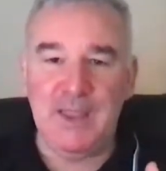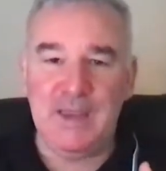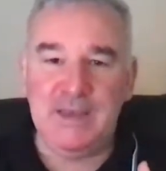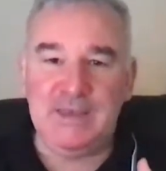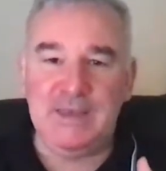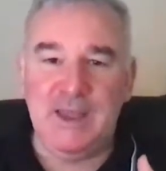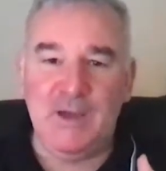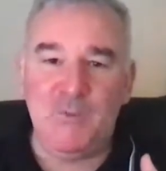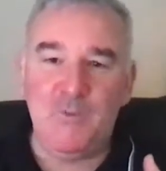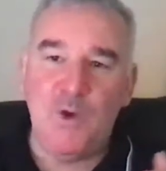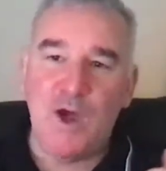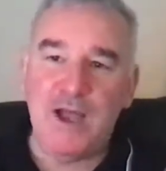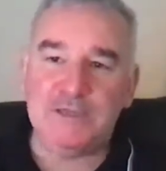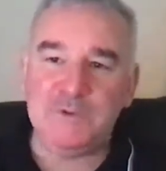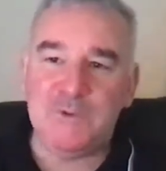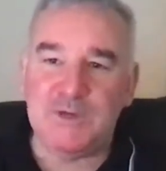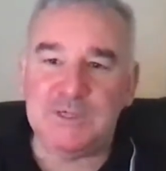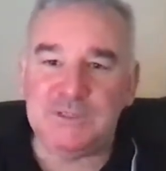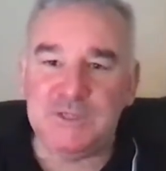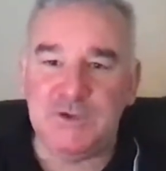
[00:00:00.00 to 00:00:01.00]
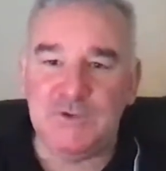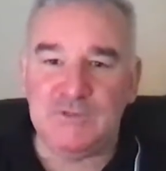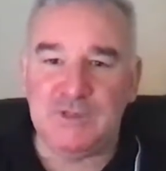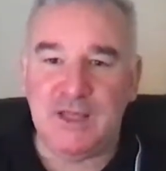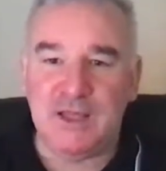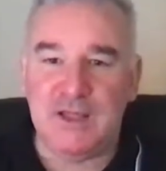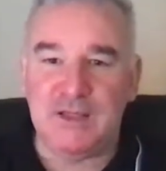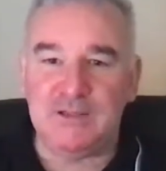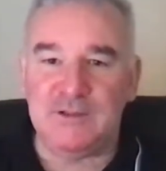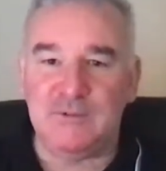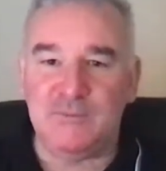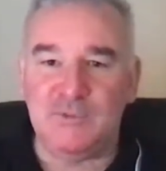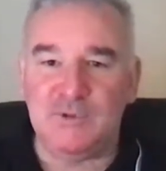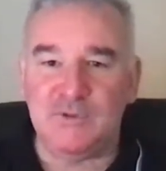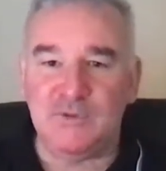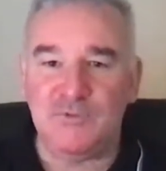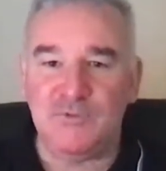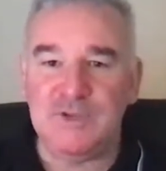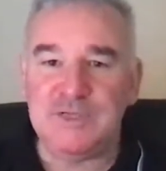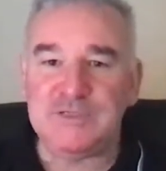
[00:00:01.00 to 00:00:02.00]
Now, why do I do that? Well,
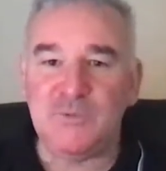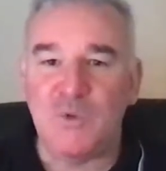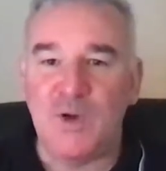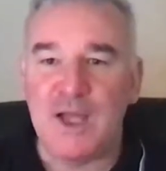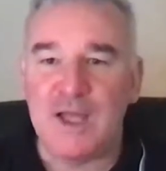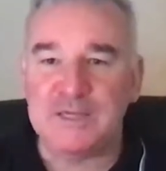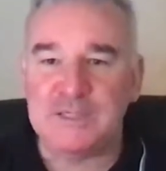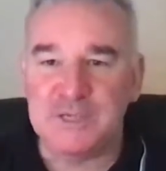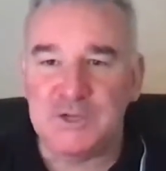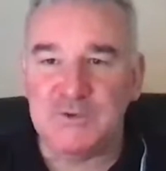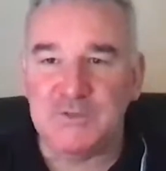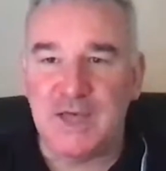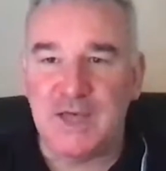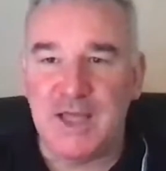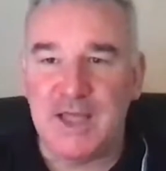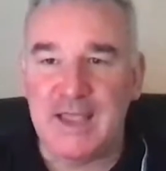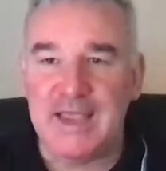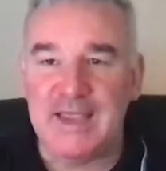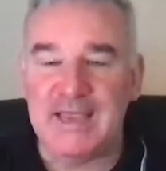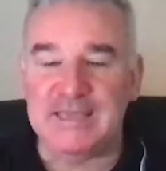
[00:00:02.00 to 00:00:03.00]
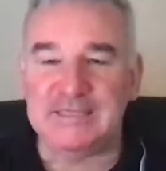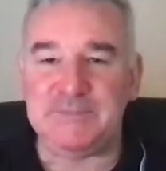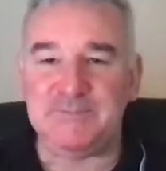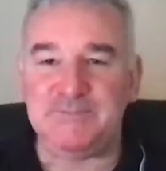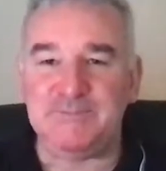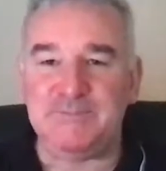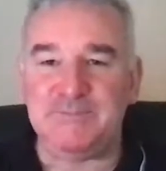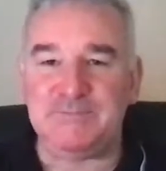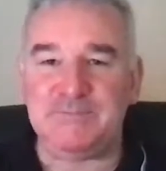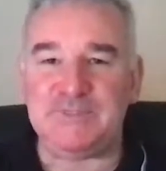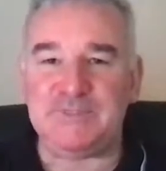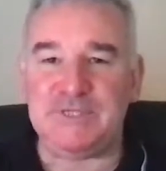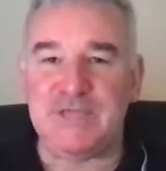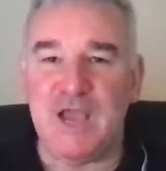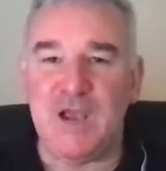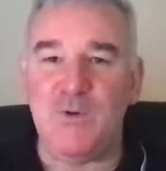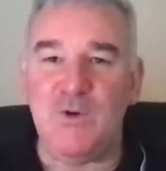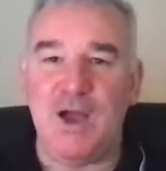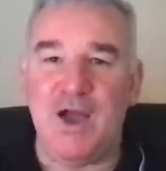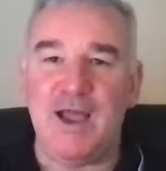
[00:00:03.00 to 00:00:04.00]
the reason why I do that is
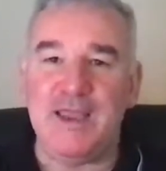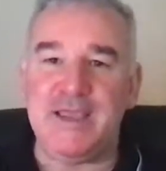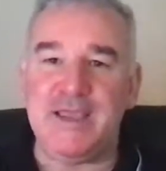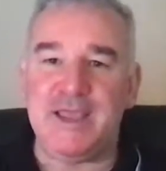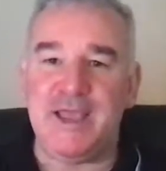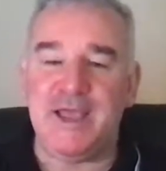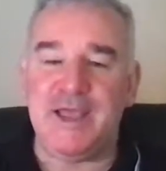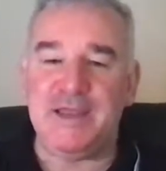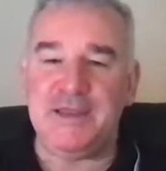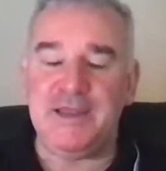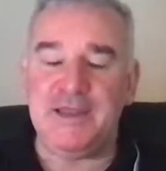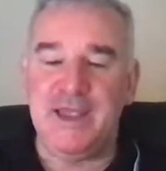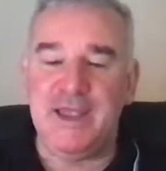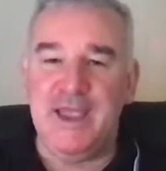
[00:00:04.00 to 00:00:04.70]
so I can